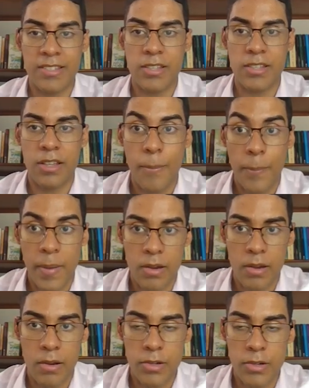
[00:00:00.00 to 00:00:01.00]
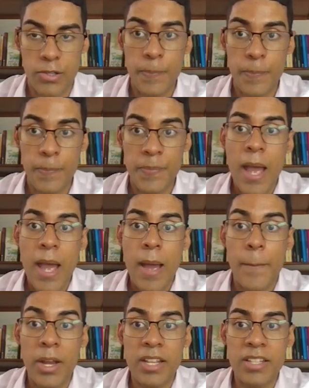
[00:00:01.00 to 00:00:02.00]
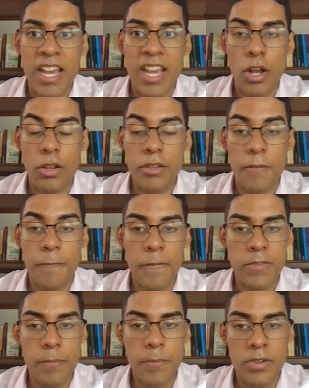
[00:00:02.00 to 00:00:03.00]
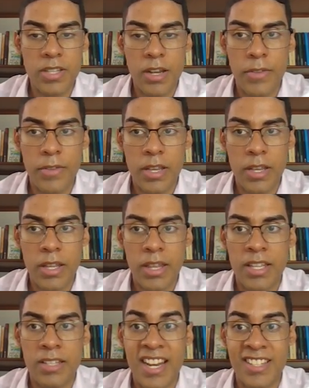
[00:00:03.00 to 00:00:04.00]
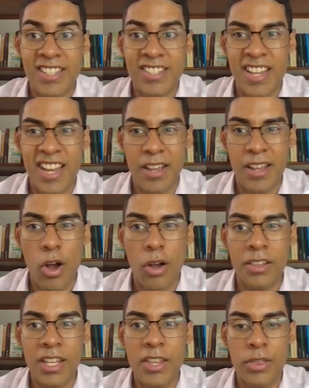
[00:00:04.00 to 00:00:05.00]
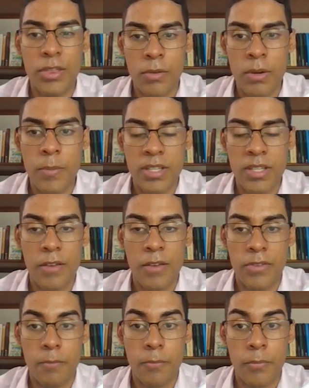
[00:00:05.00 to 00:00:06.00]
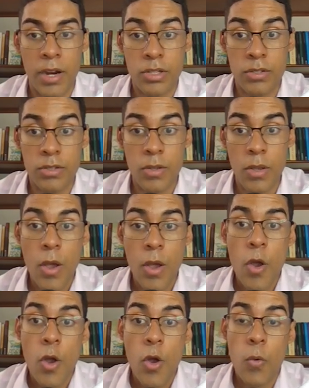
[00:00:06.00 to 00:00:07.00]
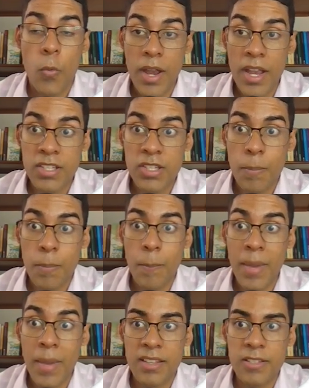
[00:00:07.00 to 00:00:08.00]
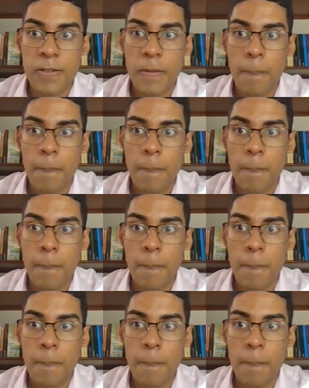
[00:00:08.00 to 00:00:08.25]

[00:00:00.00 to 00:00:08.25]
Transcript: the competitors. But it's getting only 15% of the clicks, and it's getting only 3% of the impressions. Which means